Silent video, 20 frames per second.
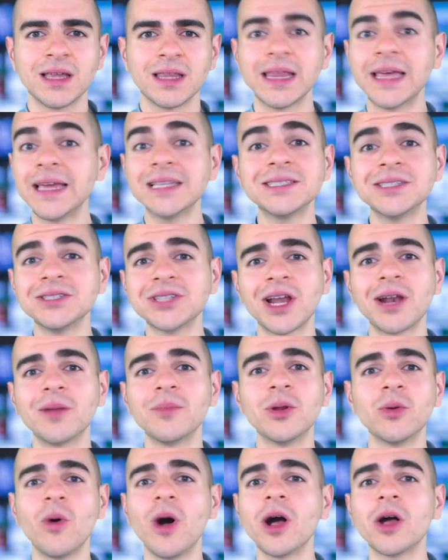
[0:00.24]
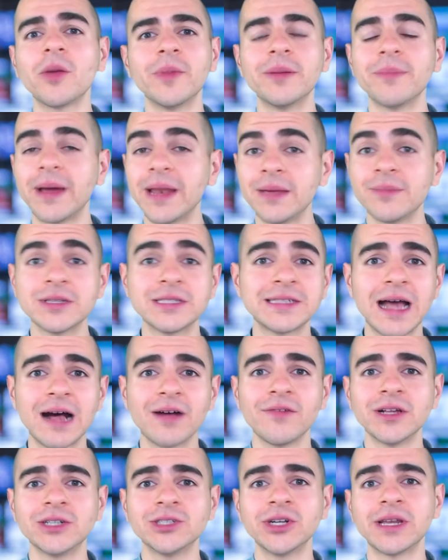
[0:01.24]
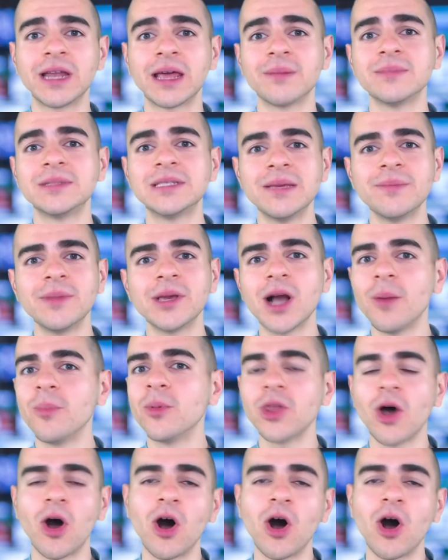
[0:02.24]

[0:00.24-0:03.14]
Ladies and gentlemen, welcome in. My name is Sal Vetri and I'm teaming up with